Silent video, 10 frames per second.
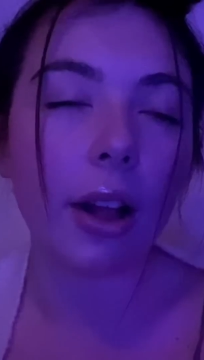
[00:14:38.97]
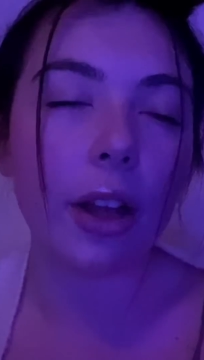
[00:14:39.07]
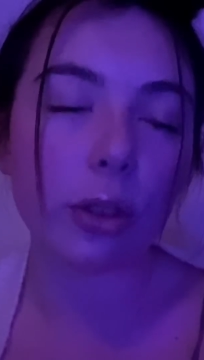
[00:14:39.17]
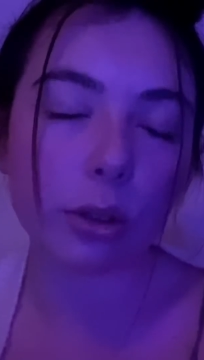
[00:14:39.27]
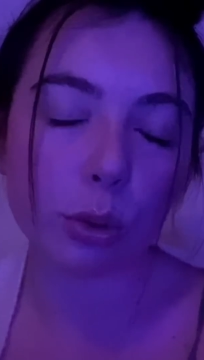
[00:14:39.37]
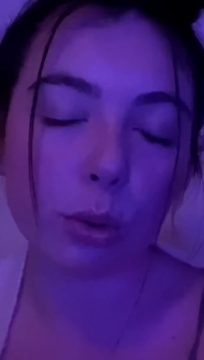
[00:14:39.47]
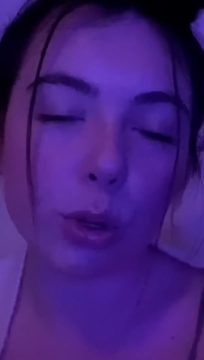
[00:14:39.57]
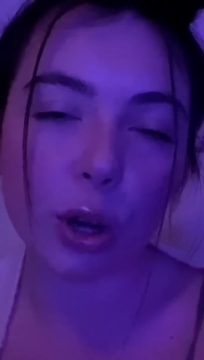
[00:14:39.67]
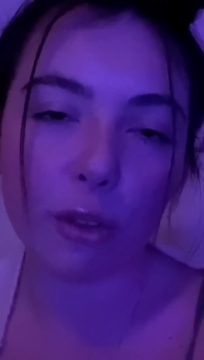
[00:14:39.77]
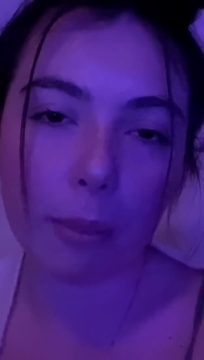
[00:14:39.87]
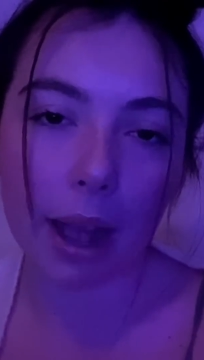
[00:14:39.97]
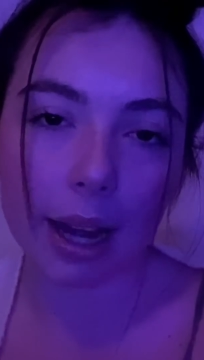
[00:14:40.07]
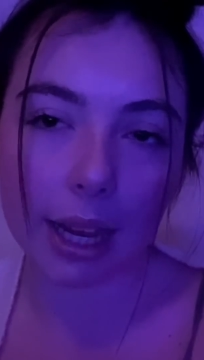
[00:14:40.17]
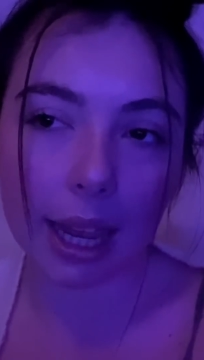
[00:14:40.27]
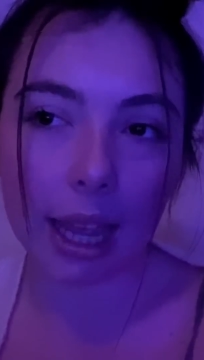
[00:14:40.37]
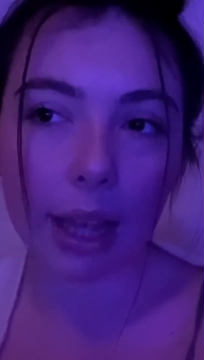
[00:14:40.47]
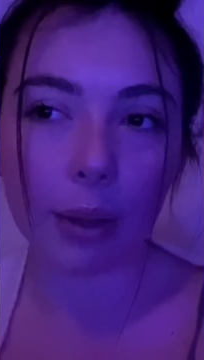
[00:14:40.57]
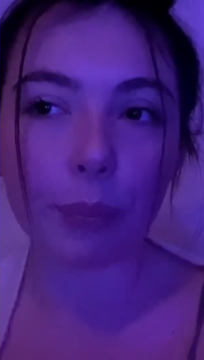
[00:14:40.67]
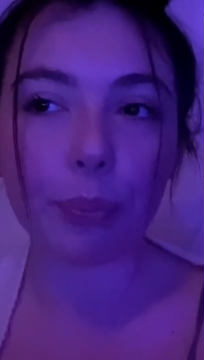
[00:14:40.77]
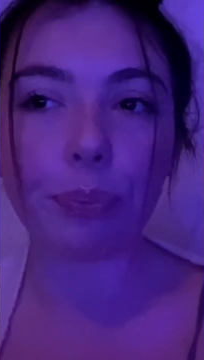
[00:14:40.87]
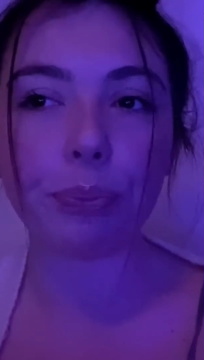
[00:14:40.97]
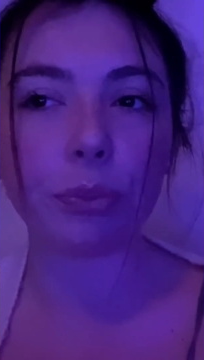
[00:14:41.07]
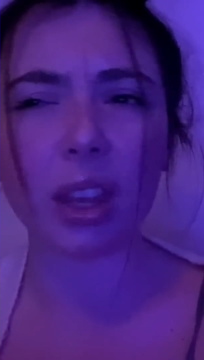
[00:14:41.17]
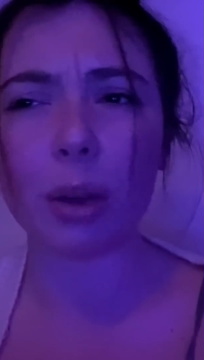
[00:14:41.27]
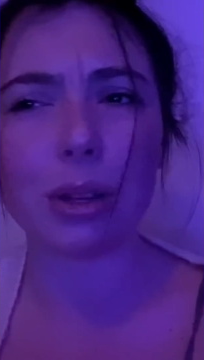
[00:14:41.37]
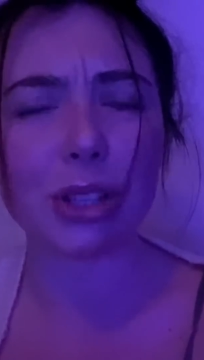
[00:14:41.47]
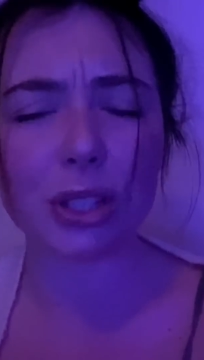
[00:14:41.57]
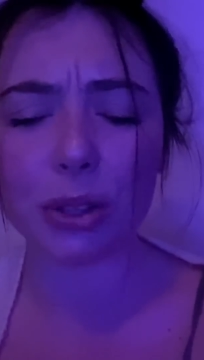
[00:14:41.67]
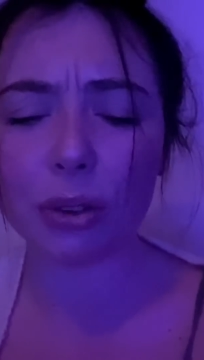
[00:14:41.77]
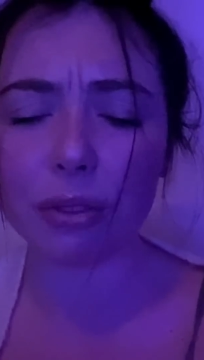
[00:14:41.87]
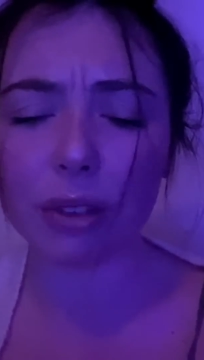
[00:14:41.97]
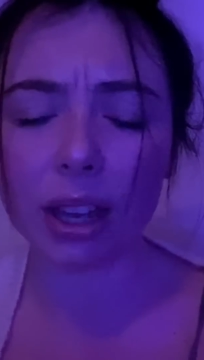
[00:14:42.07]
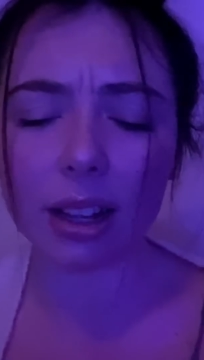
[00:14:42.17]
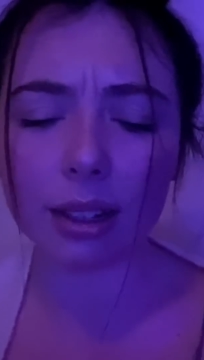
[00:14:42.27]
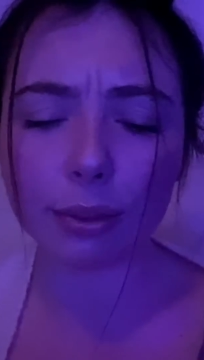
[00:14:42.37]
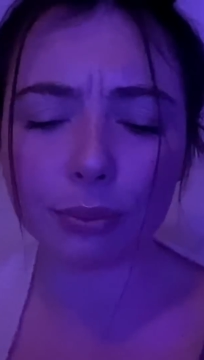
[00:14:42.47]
the torture of Man Yi, which is horrific.